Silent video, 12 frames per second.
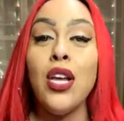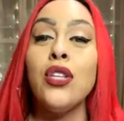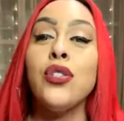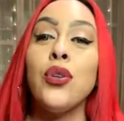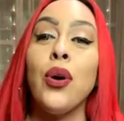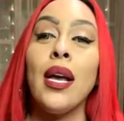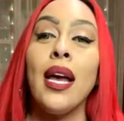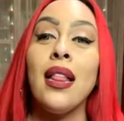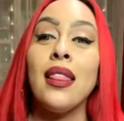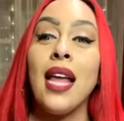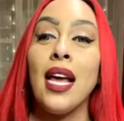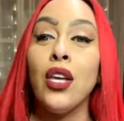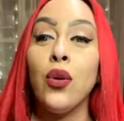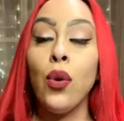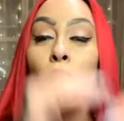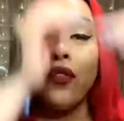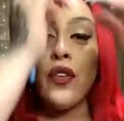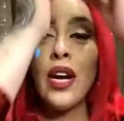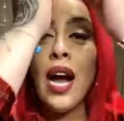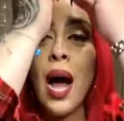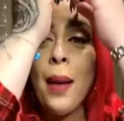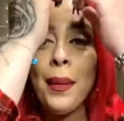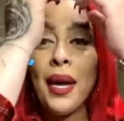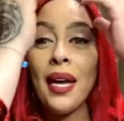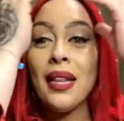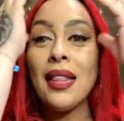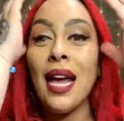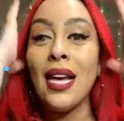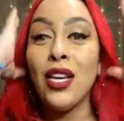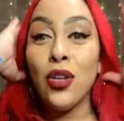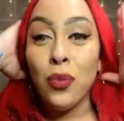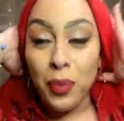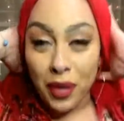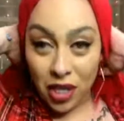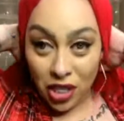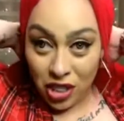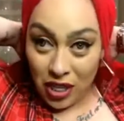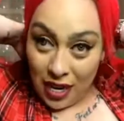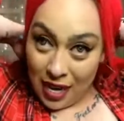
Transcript: So again, thank you all for coming. Thank you, Butch.